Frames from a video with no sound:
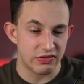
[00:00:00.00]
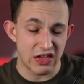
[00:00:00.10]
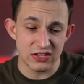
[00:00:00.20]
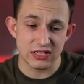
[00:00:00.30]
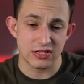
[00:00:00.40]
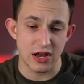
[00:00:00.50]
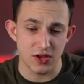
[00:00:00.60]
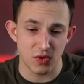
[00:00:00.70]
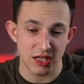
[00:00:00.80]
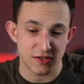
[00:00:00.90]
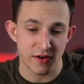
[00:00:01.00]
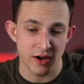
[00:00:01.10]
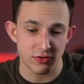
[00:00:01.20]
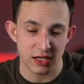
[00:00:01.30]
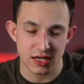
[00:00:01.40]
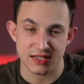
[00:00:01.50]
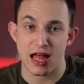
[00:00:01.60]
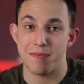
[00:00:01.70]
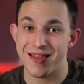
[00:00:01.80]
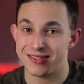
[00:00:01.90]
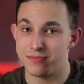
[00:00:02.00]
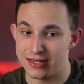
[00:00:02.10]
Now, this is another one that's very unique. It's not meant to